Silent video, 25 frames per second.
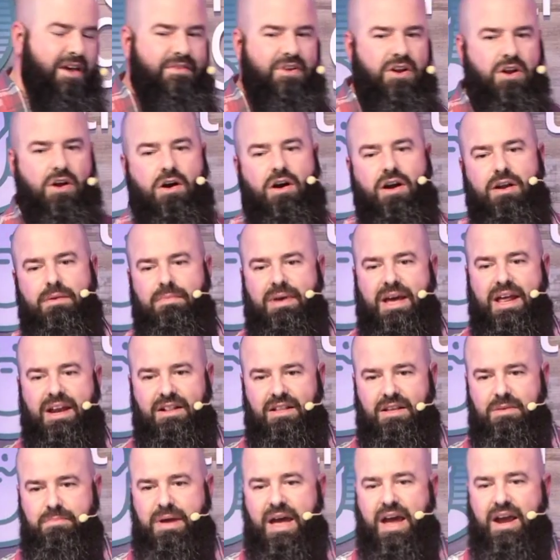it
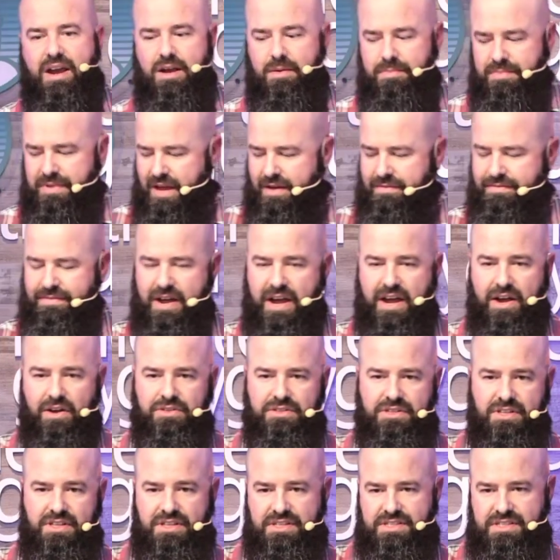automatically back up that file
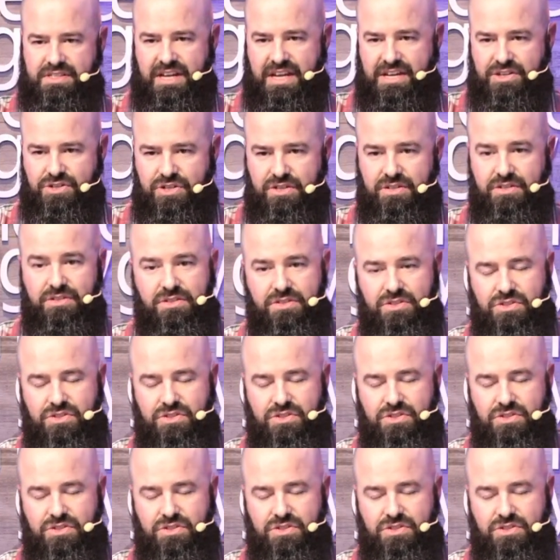to this station.